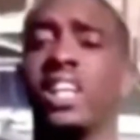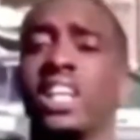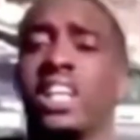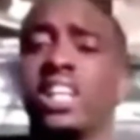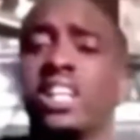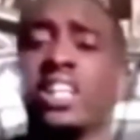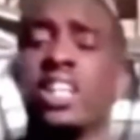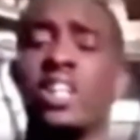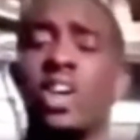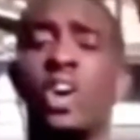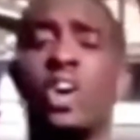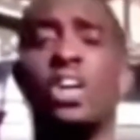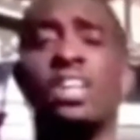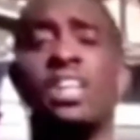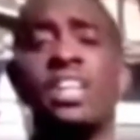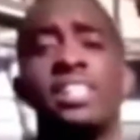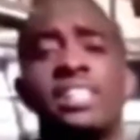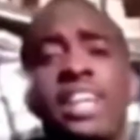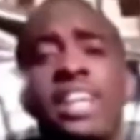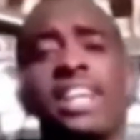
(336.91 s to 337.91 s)
You're going to
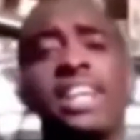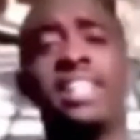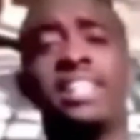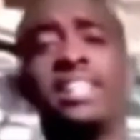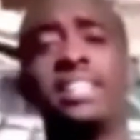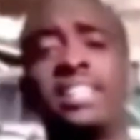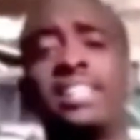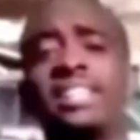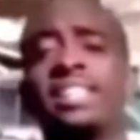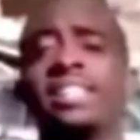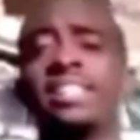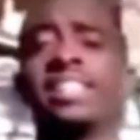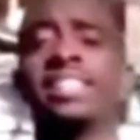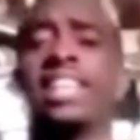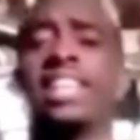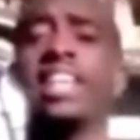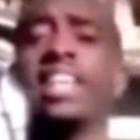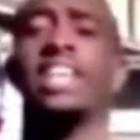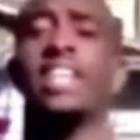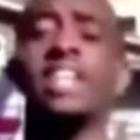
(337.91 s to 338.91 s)
jail.
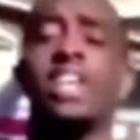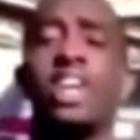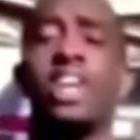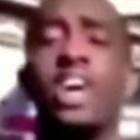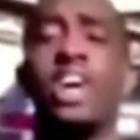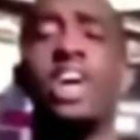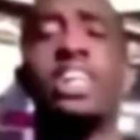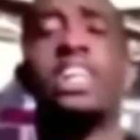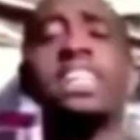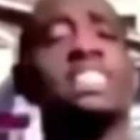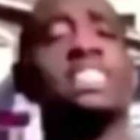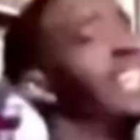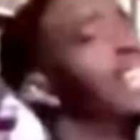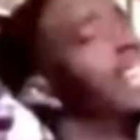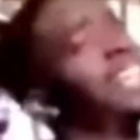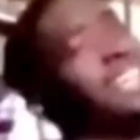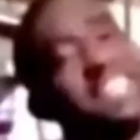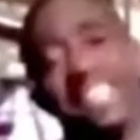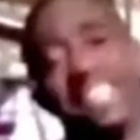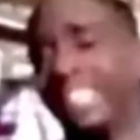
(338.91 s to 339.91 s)
You're going to
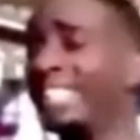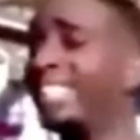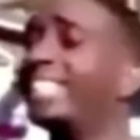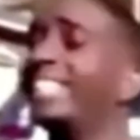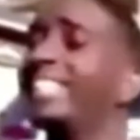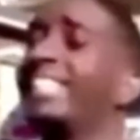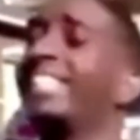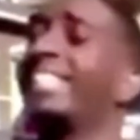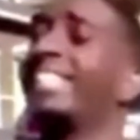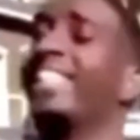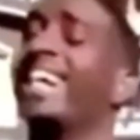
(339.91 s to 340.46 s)
jail.